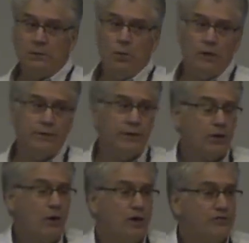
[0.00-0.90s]
what are
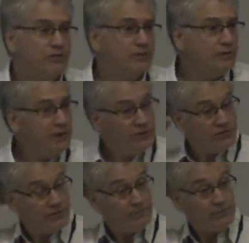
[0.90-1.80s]
the causes of
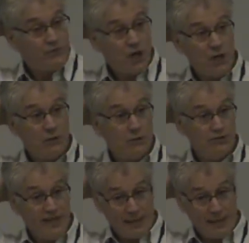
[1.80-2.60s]
these child